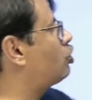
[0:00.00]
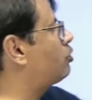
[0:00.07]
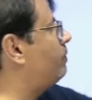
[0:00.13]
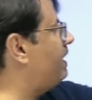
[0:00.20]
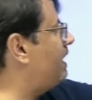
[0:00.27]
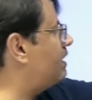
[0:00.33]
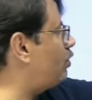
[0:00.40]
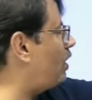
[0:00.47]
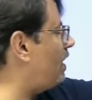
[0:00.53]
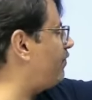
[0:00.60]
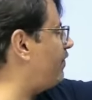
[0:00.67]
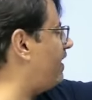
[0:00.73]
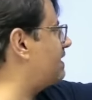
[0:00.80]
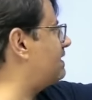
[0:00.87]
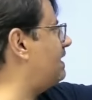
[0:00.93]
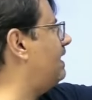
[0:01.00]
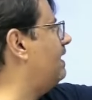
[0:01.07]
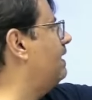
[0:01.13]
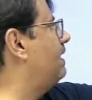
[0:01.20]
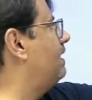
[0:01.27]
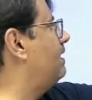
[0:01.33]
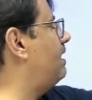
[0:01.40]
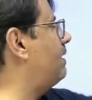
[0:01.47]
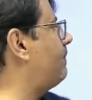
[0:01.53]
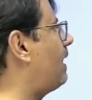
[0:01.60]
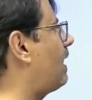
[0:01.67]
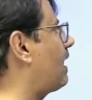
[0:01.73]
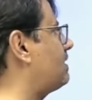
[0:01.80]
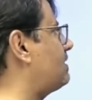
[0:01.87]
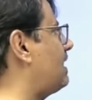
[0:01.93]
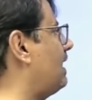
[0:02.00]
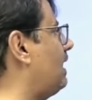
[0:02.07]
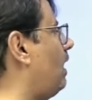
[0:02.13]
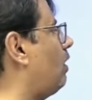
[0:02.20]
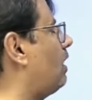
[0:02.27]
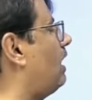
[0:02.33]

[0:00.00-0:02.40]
fs will take its place, right?